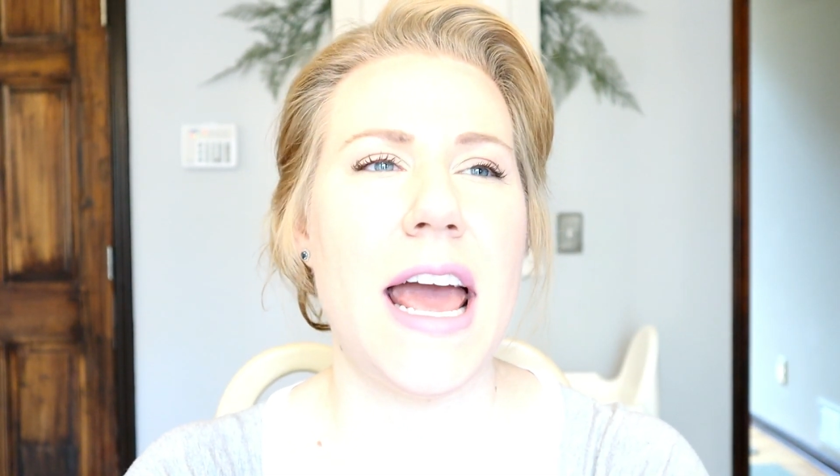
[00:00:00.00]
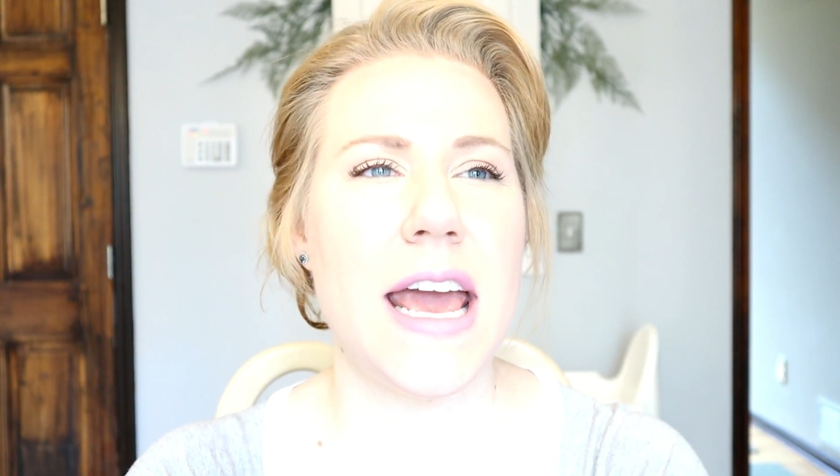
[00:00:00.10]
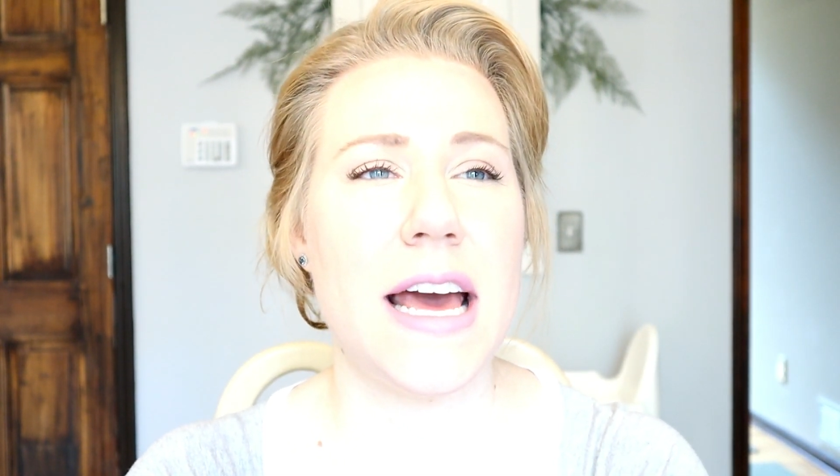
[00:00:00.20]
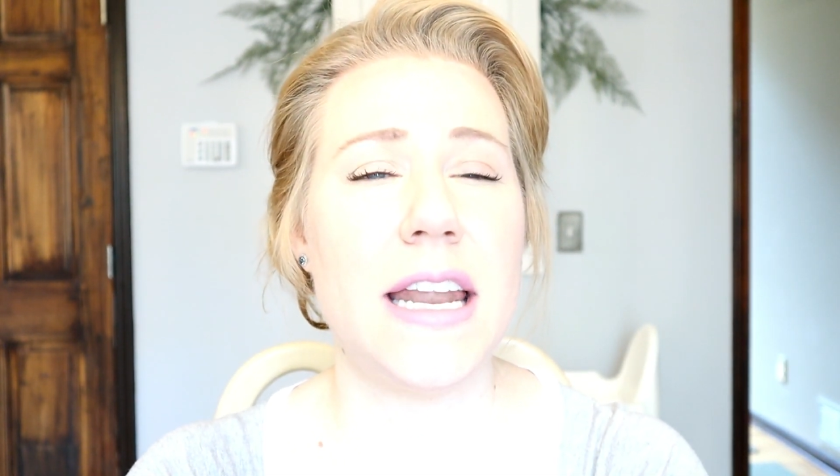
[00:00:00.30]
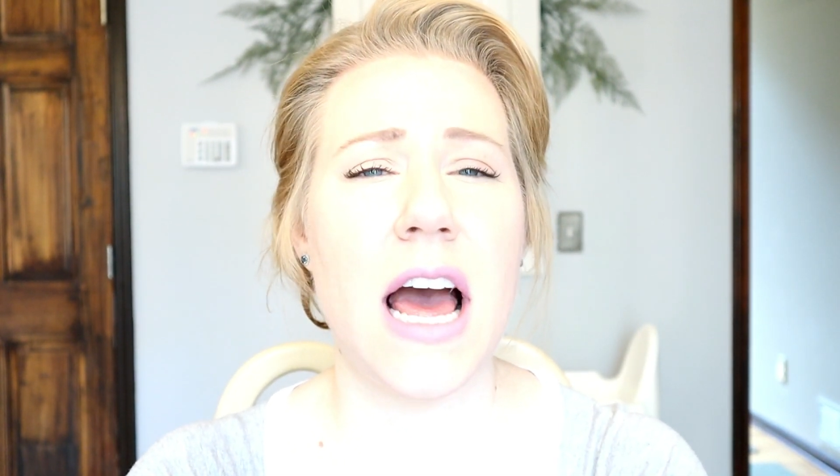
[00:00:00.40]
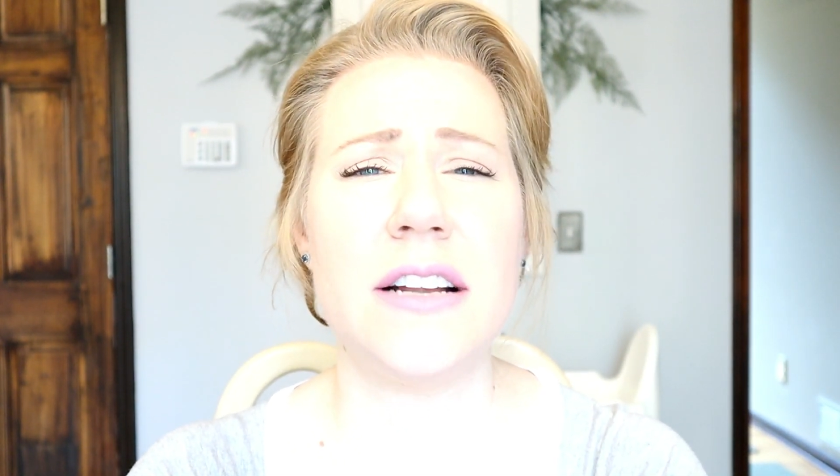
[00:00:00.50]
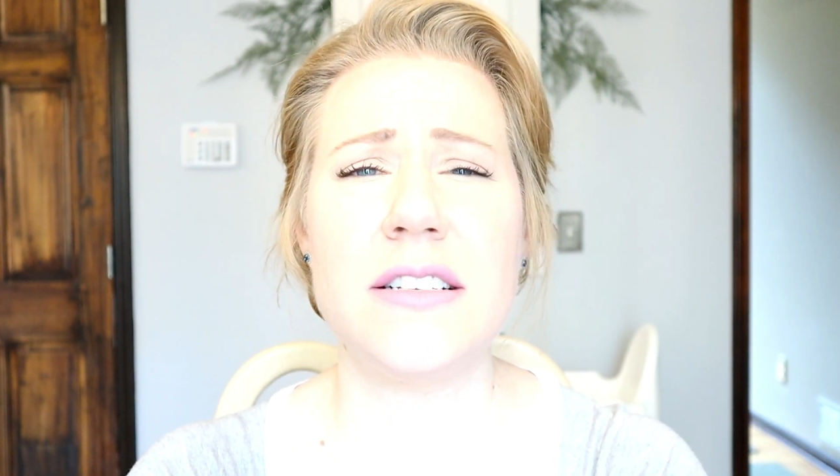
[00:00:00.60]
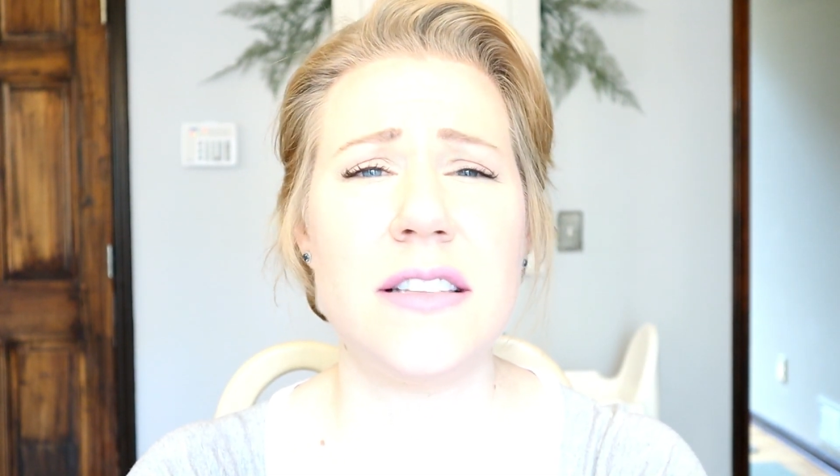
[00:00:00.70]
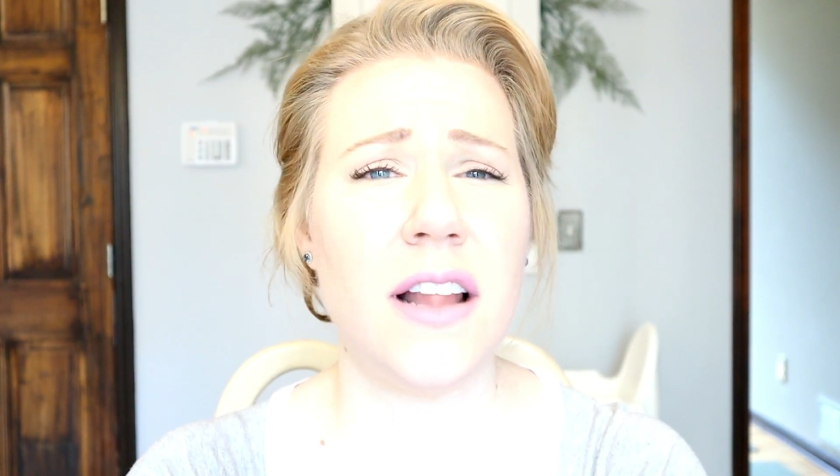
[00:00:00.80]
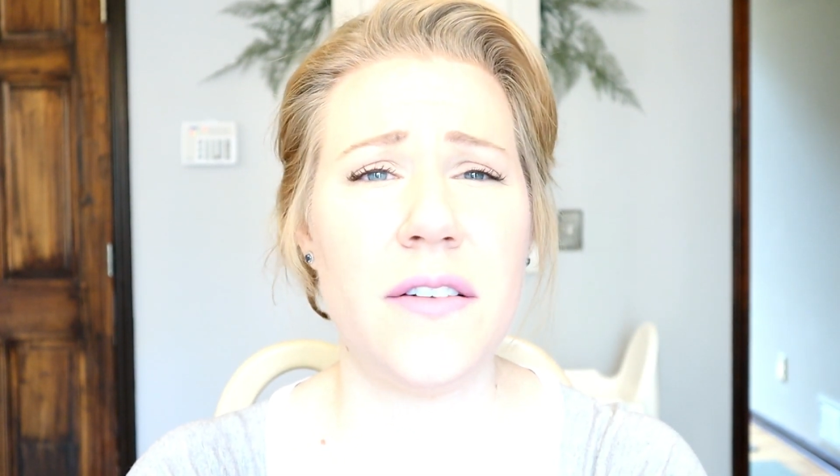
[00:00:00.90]
and I
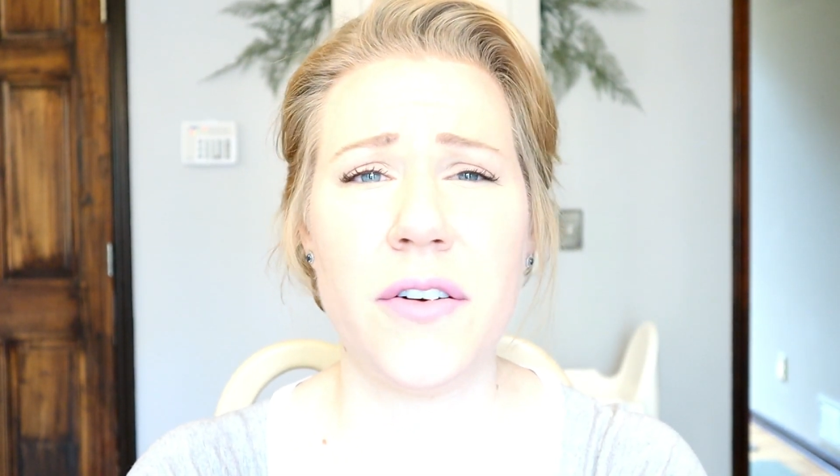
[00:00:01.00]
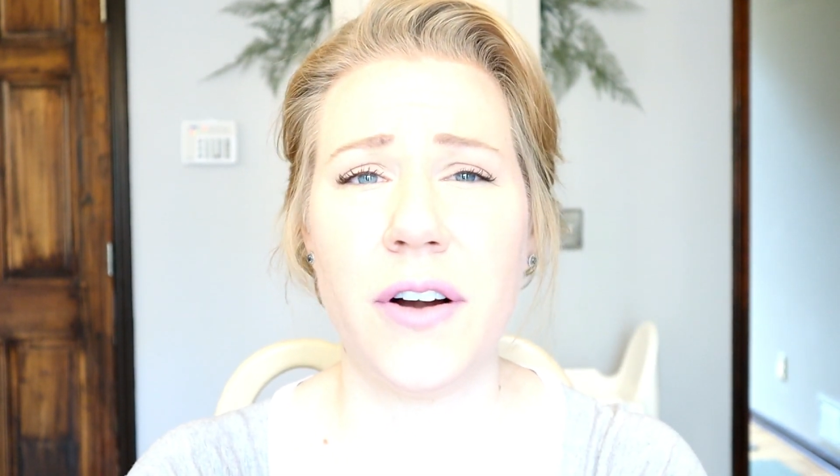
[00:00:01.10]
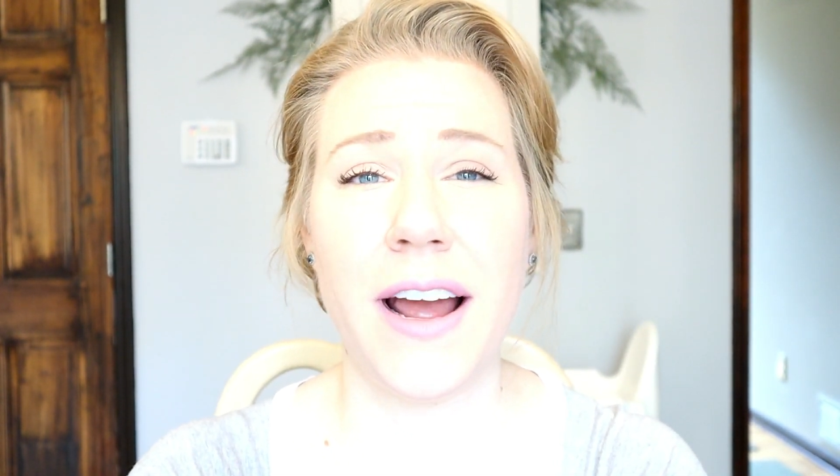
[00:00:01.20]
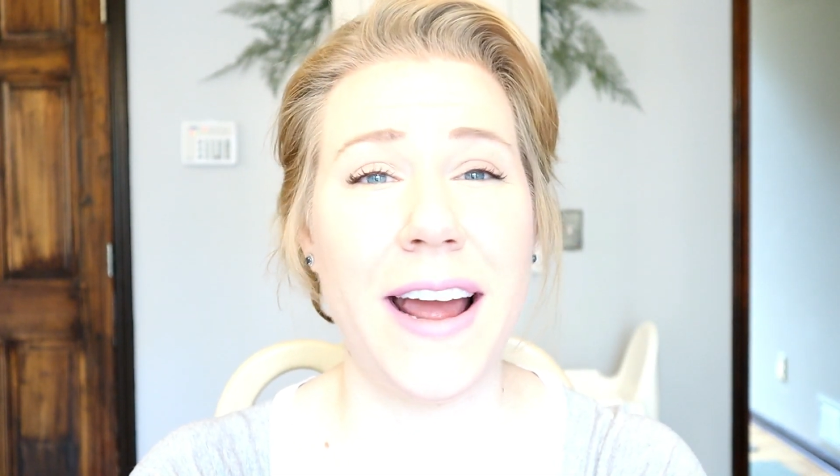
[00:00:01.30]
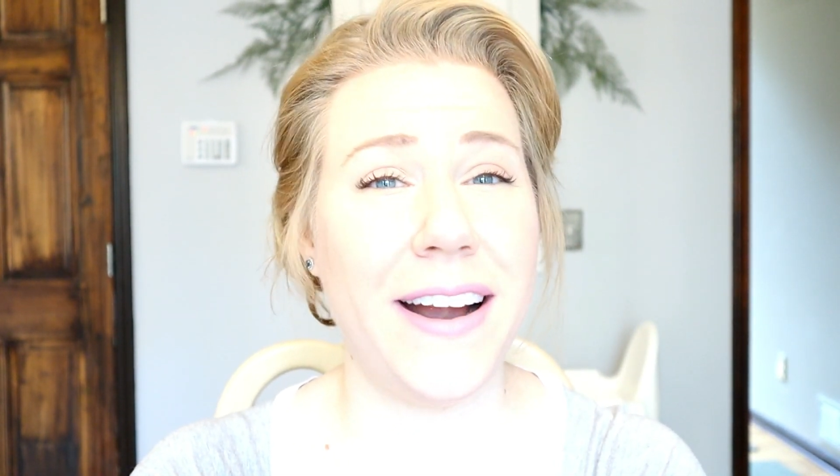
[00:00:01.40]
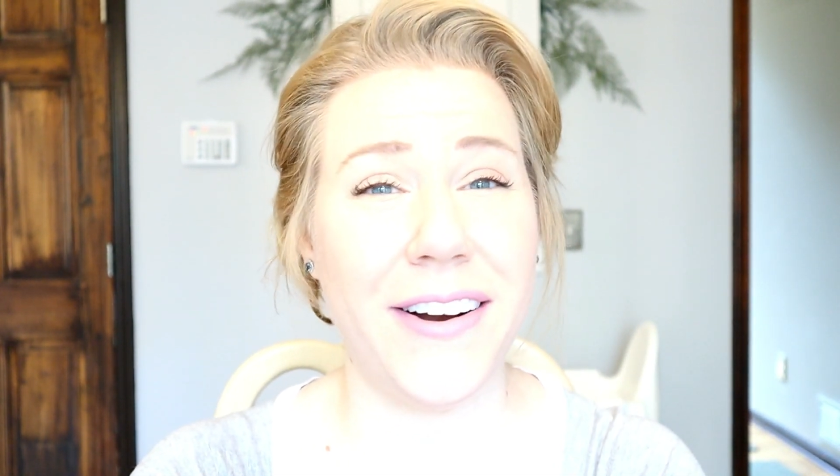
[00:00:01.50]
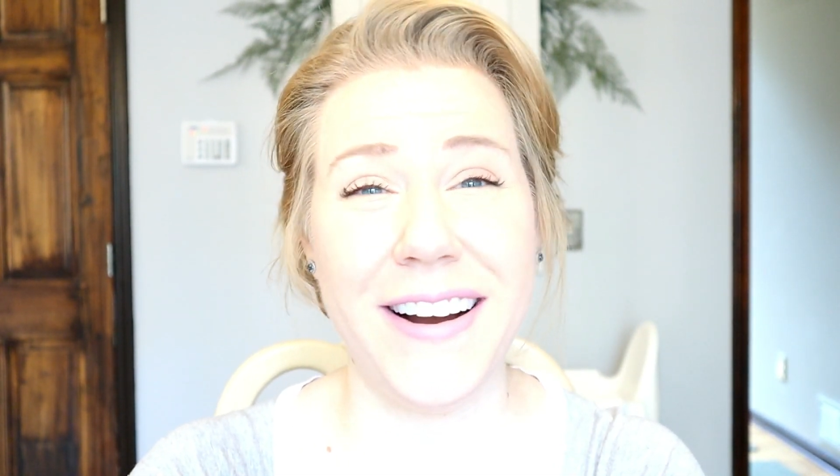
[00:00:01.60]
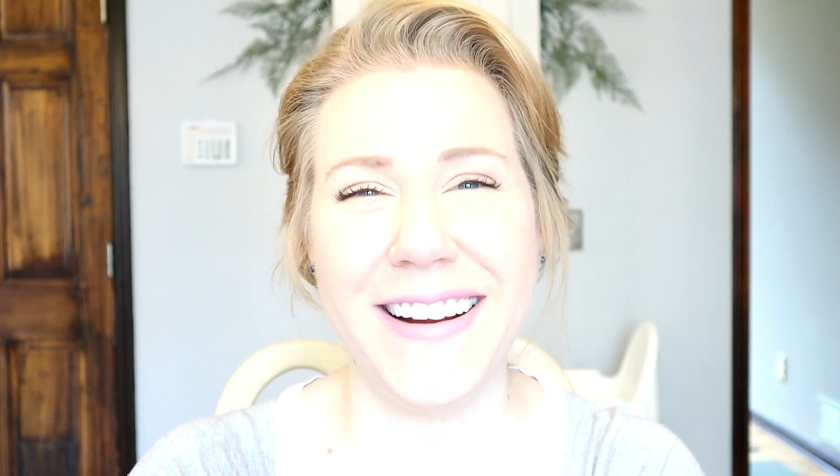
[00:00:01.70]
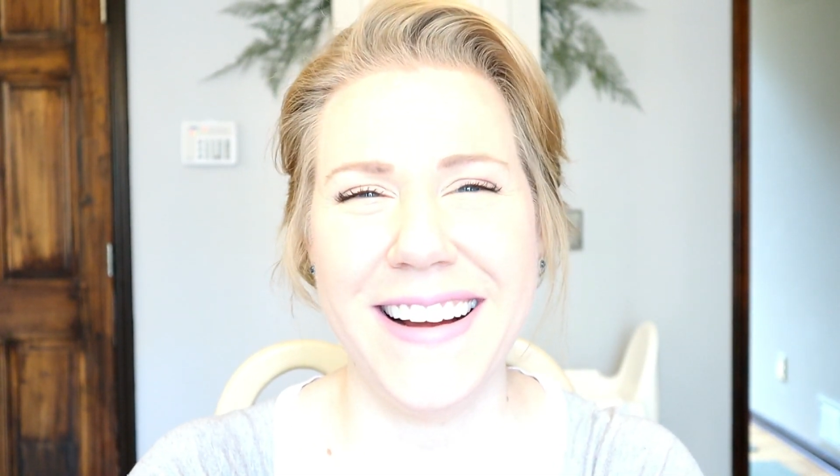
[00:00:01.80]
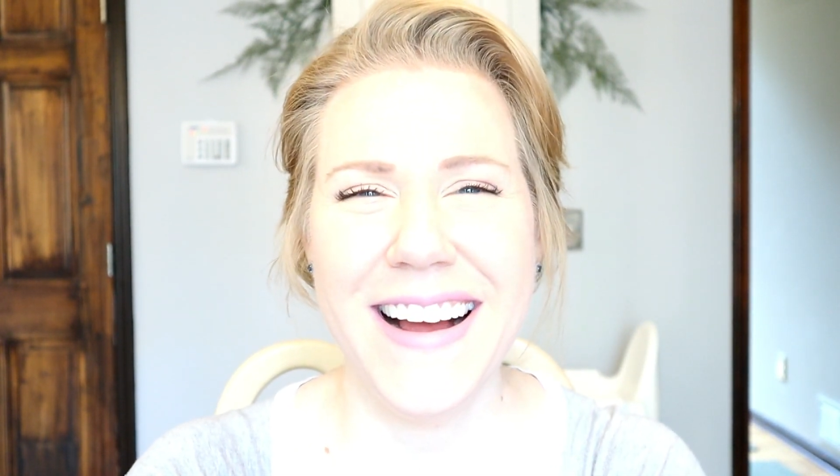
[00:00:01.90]
just love her hair.